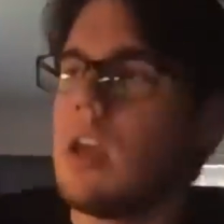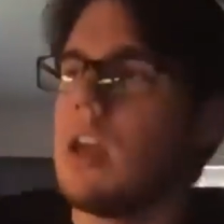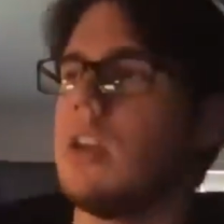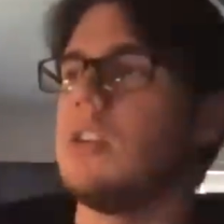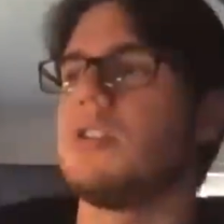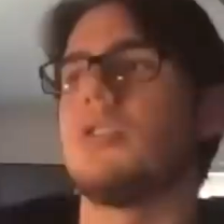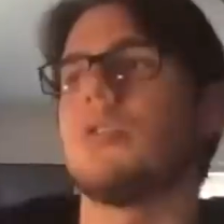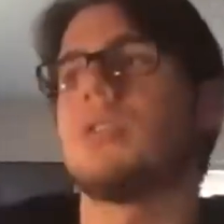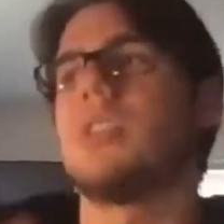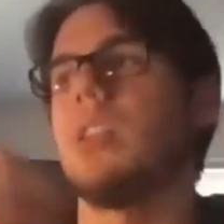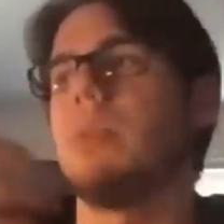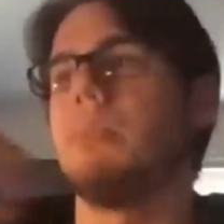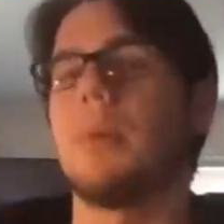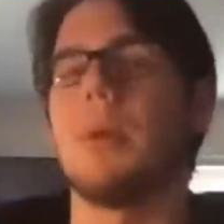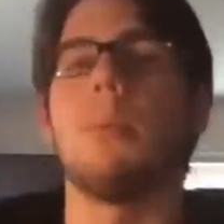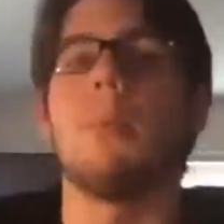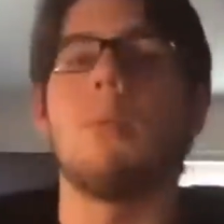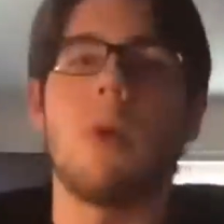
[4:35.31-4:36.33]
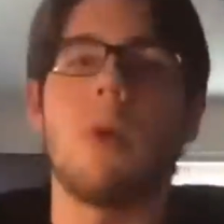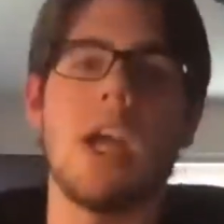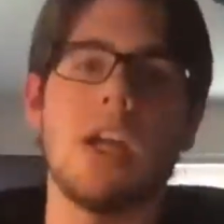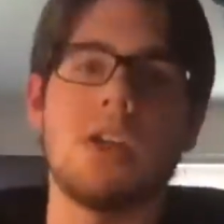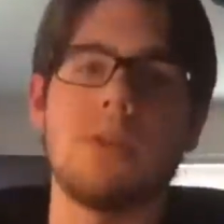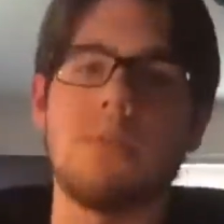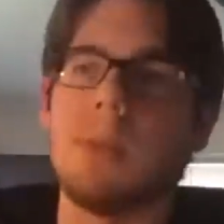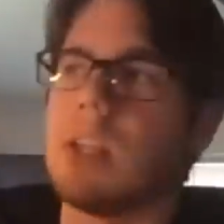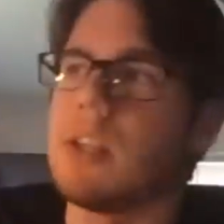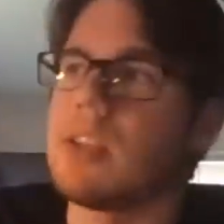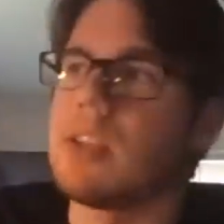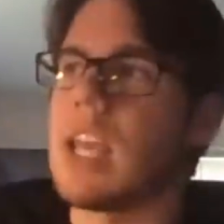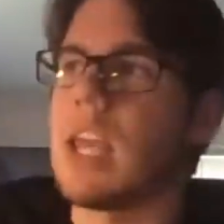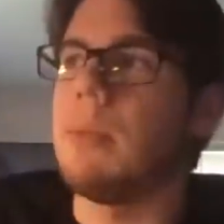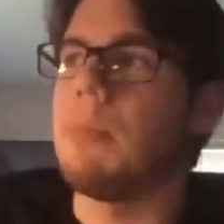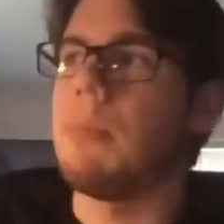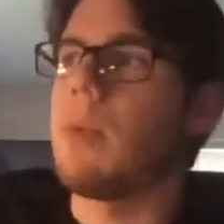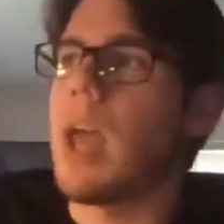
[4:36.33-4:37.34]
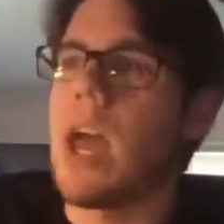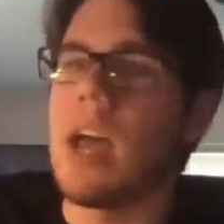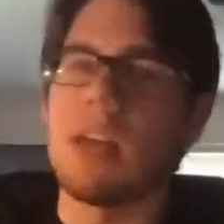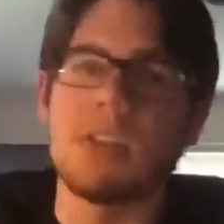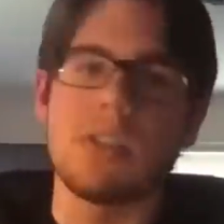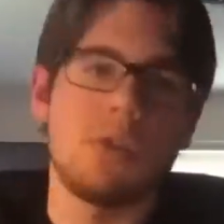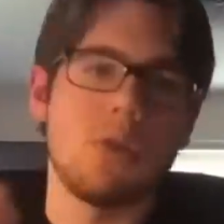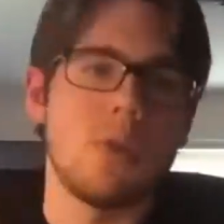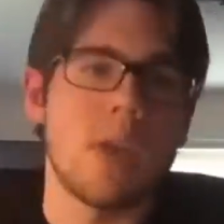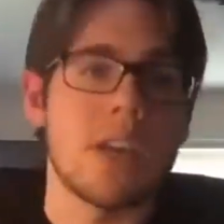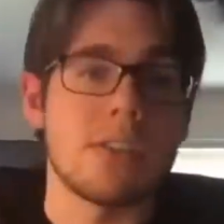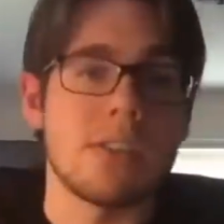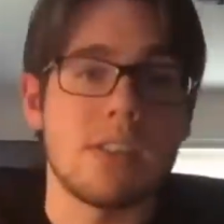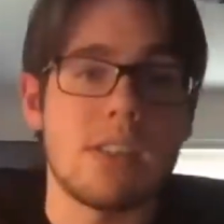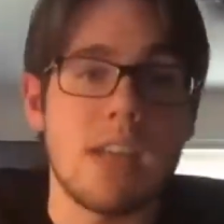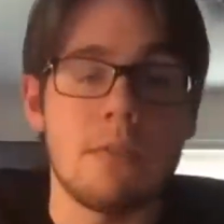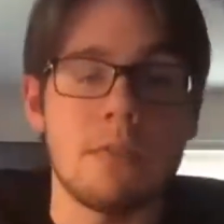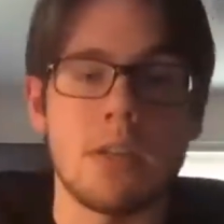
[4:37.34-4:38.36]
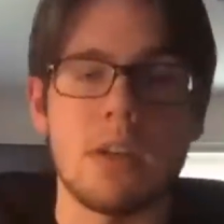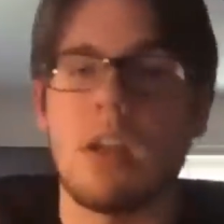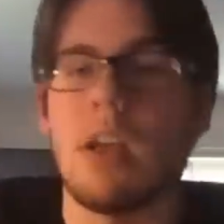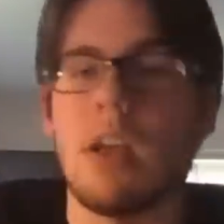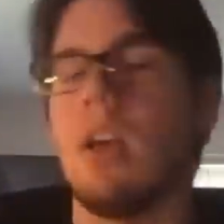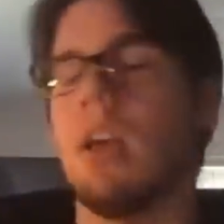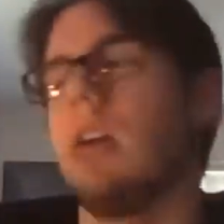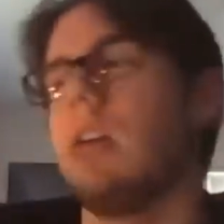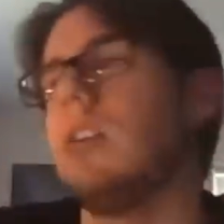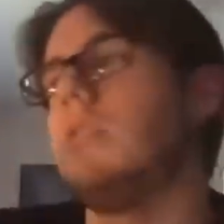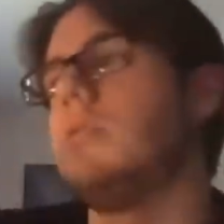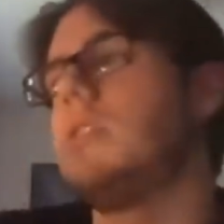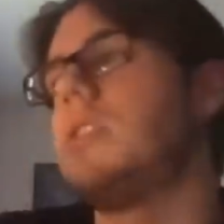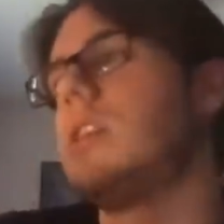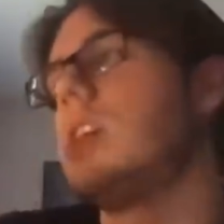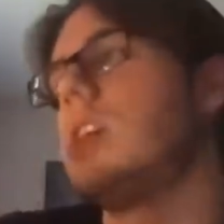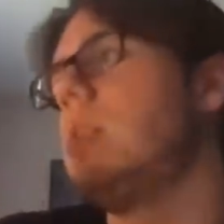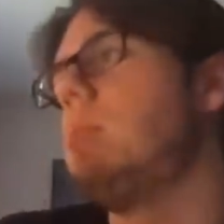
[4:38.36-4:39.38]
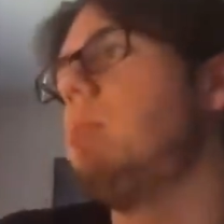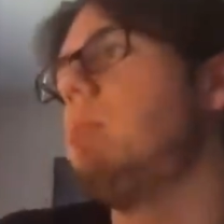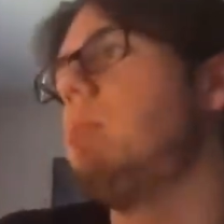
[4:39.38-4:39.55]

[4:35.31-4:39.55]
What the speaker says: You still see the minimum wage be the same as 2007. You see